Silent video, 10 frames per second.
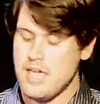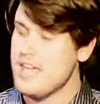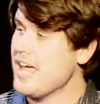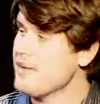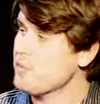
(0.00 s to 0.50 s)

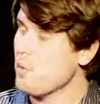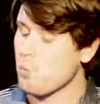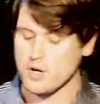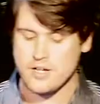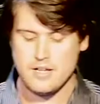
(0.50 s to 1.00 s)
He came from a
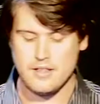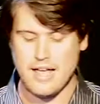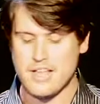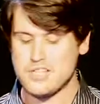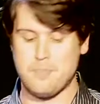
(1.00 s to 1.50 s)

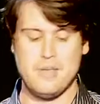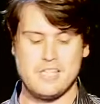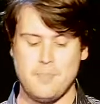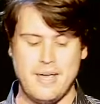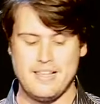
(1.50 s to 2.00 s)
working-class
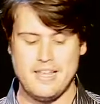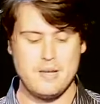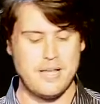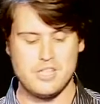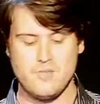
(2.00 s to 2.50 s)

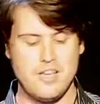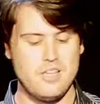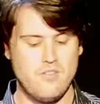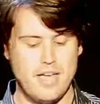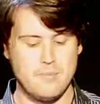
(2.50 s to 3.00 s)
Episcopalian
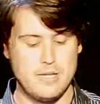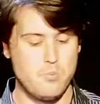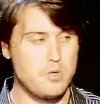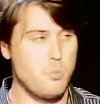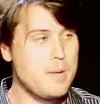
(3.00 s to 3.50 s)
Pennsylvania family
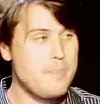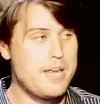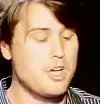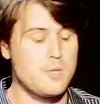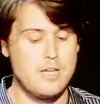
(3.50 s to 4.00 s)
with what
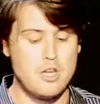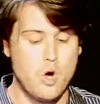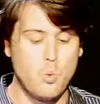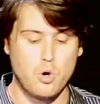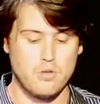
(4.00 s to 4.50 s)
appeared to be no
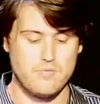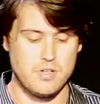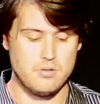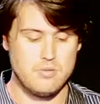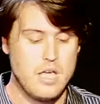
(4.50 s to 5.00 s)
worldly
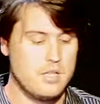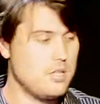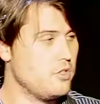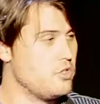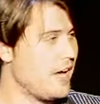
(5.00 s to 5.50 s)

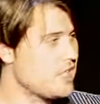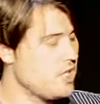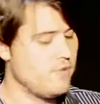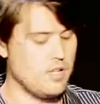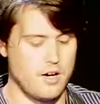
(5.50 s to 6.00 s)
to
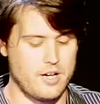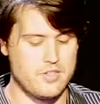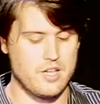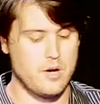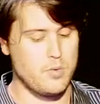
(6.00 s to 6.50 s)
Jacksonville,
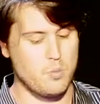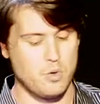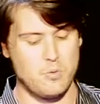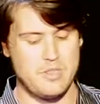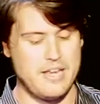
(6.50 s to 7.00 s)
Arkansas
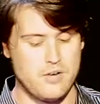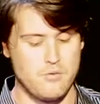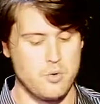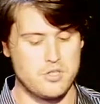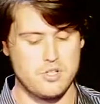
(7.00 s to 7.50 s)
with the Air
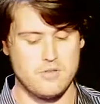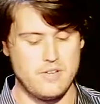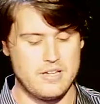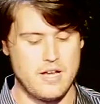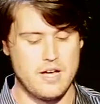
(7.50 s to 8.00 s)
Force during
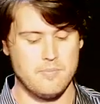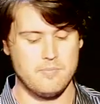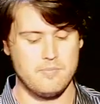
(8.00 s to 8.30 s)
Vietnam.